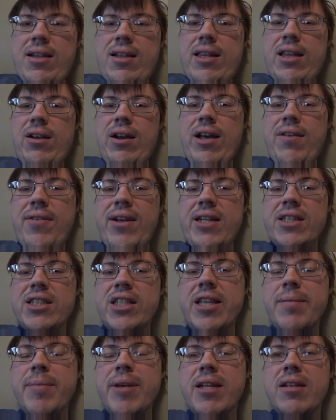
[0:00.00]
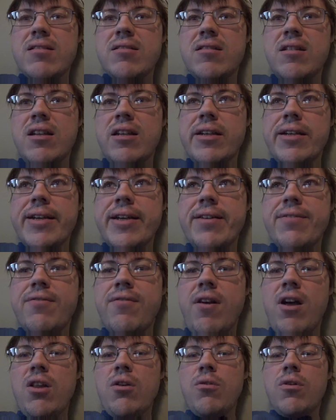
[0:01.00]
Now, I've actually been a
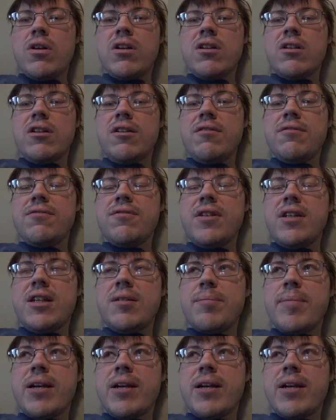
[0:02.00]
follower of uh,